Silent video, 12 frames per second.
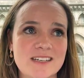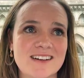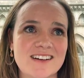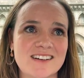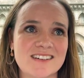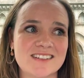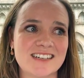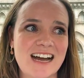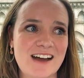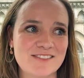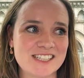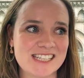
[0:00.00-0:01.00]
are
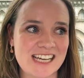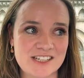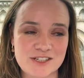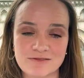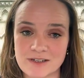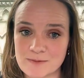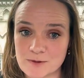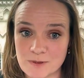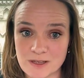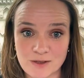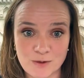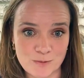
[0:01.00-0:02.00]
having to get to grips
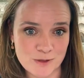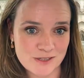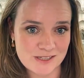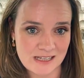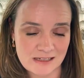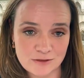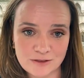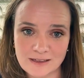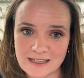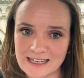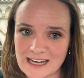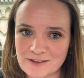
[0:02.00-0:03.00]
with what does that look
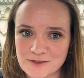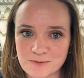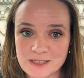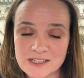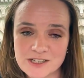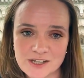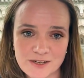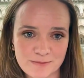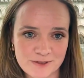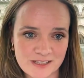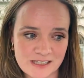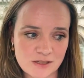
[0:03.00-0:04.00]
like? How do we
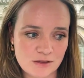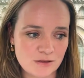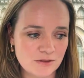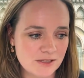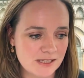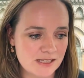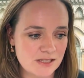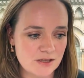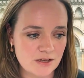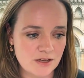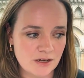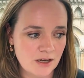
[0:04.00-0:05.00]
interpret these clauses
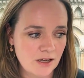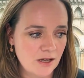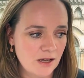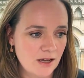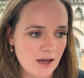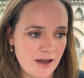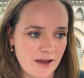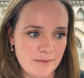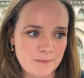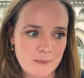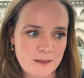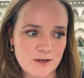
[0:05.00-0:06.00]
that,
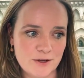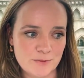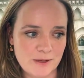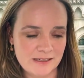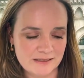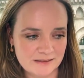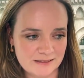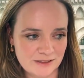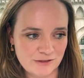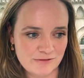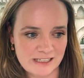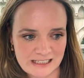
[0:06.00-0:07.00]
when
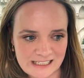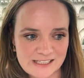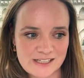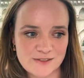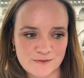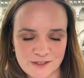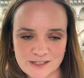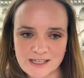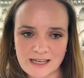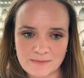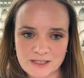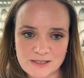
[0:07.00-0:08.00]
green leases first
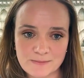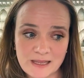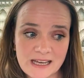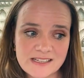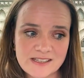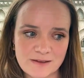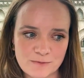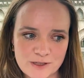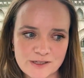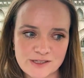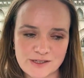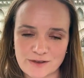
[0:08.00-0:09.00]
came into place, they
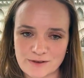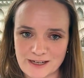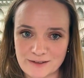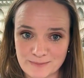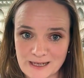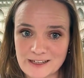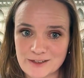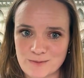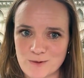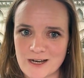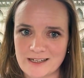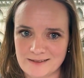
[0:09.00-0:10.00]
weren't so kind of black and
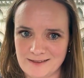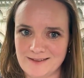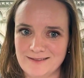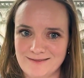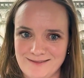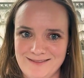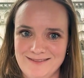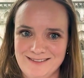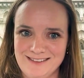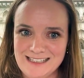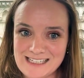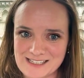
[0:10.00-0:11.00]
white. And
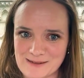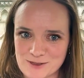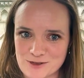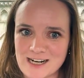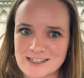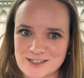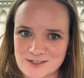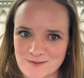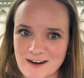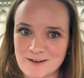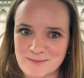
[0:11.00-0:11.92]
lease abstractors very